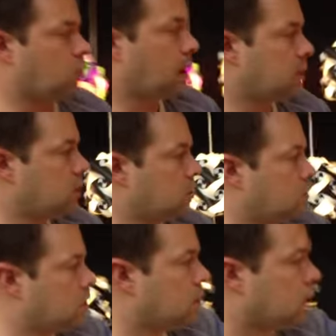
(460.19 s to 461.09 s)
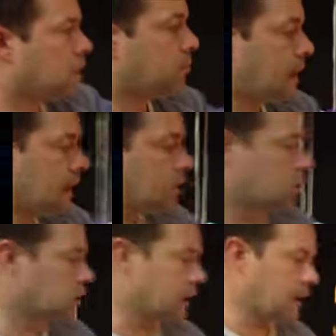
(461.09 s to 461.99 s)
When you make
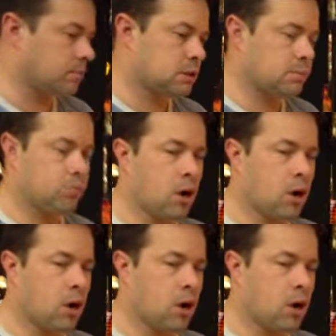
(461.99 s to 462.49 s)
your lamps,